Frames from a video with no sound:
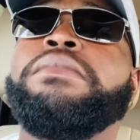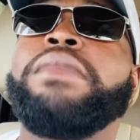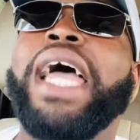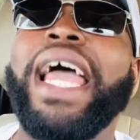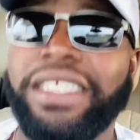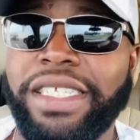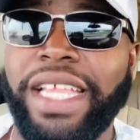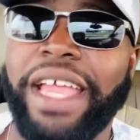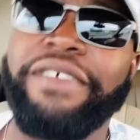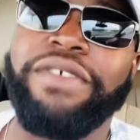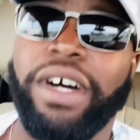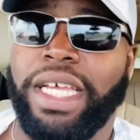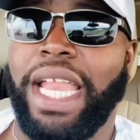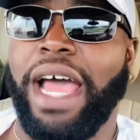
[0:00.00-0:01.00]
and stay
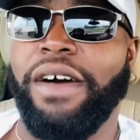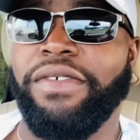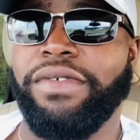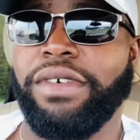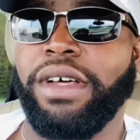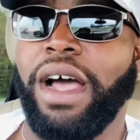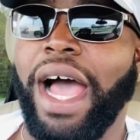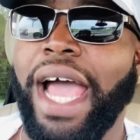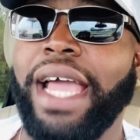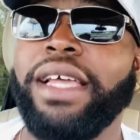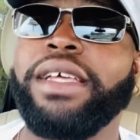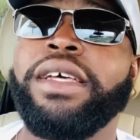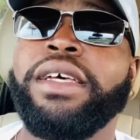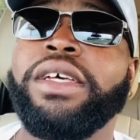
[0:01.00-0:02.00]
fucking alpha. All right.